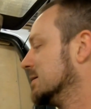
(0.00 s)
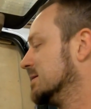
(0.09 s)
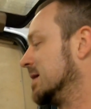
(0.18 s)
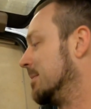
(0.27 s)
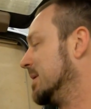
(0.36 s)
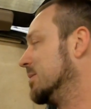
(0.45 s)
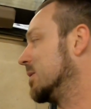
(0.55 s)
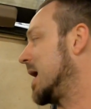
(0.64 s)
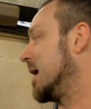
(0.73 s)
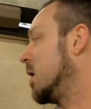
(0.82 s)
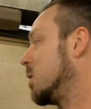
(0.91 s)
Some people
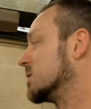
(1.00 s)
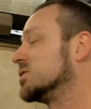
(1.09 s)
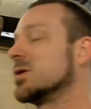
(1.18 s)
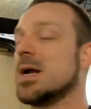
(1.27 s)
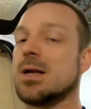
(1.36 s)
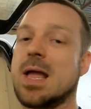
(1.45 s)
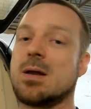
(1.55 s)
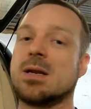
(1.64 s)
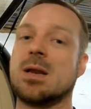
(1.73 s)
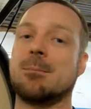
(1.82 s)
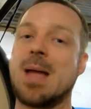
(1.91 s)
are like, oh, well, strand
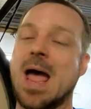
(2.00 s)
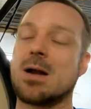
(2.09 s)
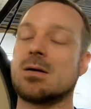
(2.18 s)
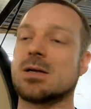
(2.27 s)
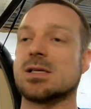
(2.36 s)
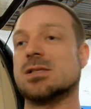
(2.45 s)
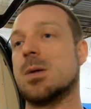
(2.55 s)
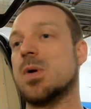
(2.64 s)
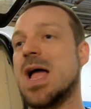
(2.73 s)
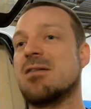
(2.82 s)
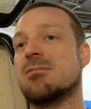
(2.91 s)
count doesn't matter because
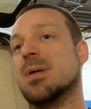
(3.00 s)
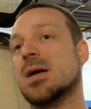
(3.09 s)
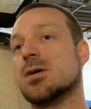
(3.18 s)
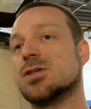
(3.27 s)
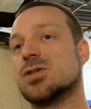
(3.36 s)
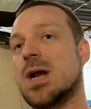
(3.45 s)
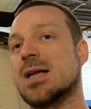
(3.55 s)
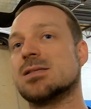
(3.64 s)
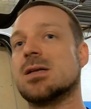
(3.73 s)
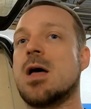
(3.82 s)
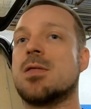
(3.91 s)
some will have bigger
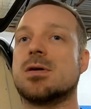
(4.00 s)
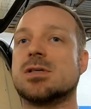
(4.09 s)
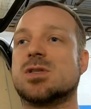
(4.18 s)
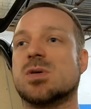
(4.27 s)
strands than others,